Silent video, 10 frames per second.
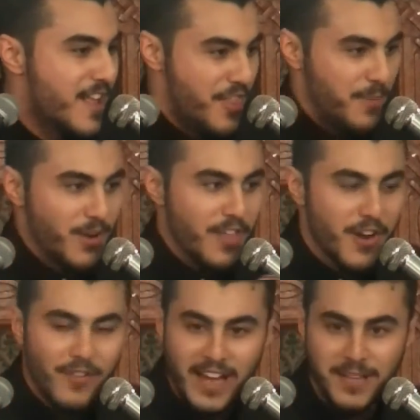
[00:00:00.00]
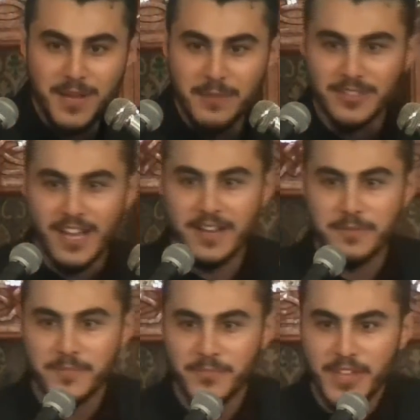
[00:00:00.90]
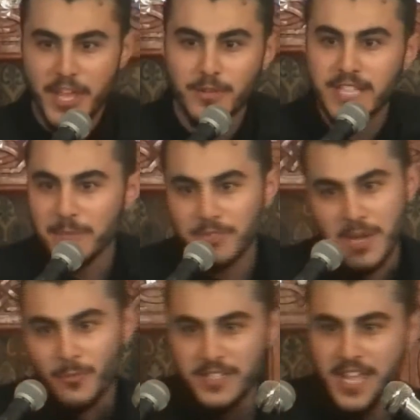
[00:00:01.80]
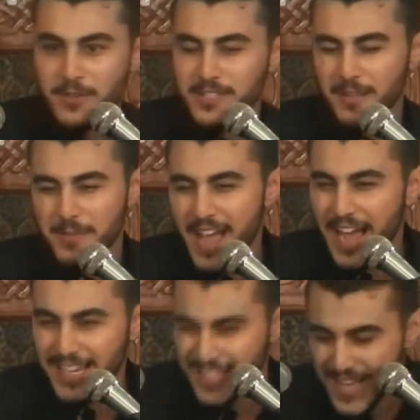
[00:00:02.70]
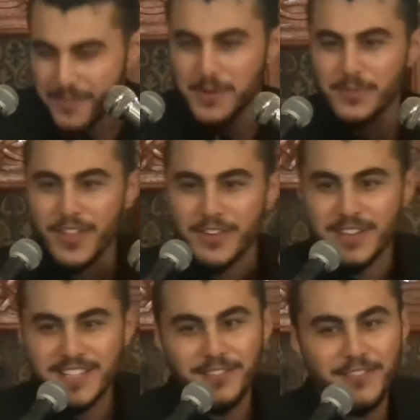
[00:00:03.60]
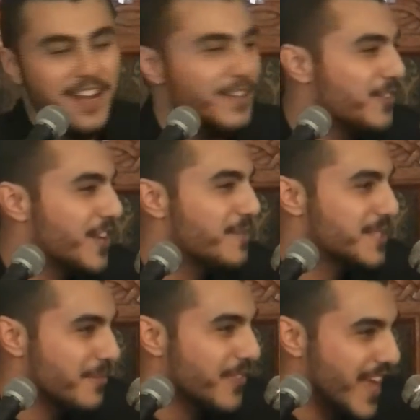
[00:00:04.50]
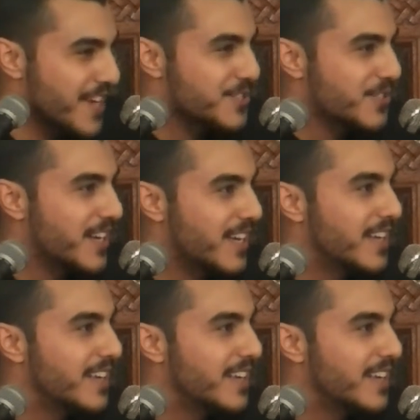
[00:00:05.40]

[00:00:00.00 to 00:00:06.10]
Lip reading: the brother of Ali ibn Abi Talib. He would come to him one day, he would tell him, yeah Ali, I'm your brother. Is it fine if you give me something extra?